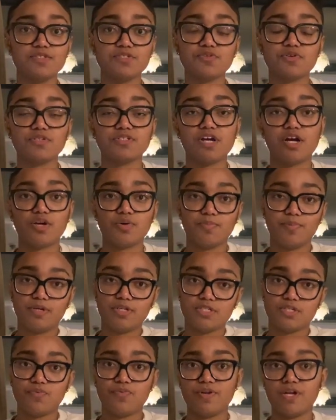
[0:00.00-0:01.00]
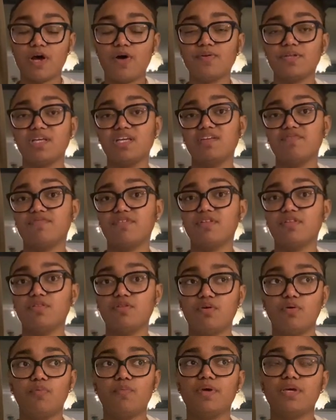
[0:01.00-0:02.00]
to another person without even
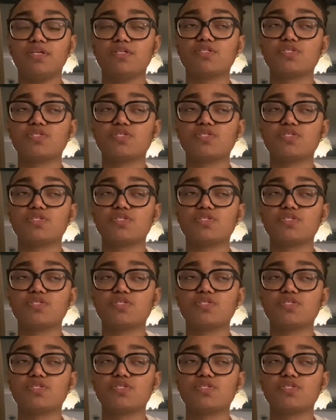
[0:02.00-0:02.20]
knowing.